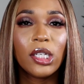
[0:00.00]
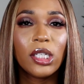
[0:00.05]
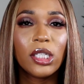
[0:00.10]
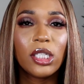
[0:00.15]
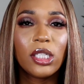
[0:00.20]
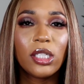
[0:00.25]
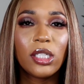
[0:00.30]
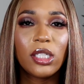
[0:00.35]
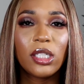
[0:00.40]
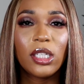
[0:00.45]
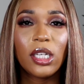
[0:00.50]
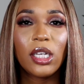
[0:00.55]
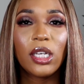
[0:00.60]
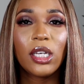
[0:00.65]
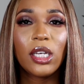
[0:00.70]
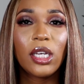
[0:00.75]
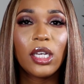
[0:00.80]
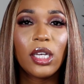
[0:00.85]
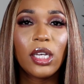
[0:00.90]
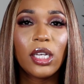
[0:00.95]

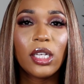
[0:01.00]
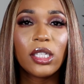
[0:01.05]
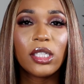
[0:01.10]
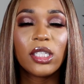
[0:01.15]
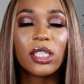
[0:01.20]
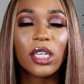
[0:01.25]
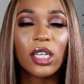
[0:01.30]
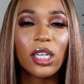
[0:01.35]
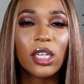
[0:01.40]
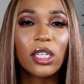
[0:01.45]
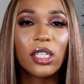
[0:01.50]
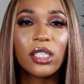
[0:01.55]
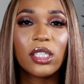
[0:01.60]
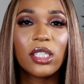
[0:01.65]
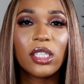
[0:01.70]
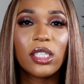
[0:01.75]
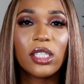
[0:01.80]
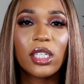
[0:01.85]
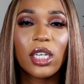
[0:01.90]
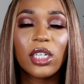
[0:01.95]
stinging, tingling
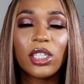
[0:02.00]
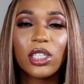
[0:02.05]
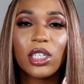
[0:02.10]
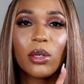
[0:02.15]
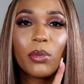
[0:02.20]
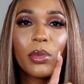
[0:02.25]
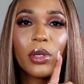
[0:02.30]
sensation,